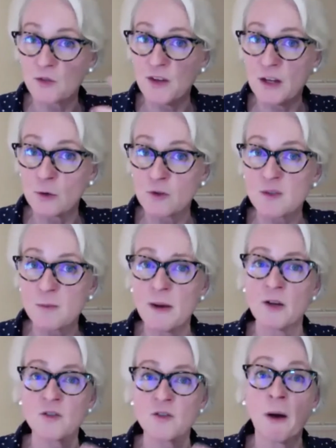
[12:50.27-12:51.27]
fecal
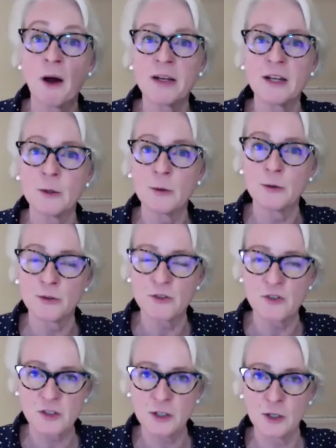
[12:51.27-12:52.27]
smells, body
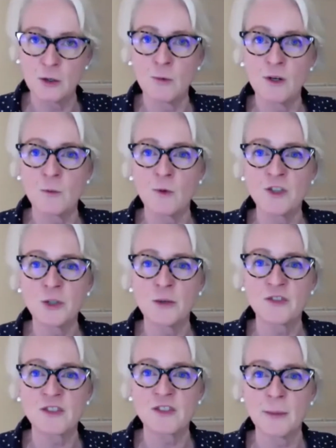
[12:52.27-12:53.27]
odors. You know, what do you have
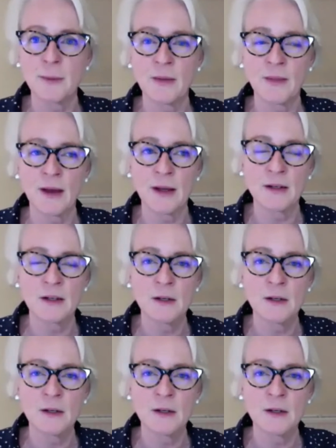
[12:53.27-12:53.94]
to say about that?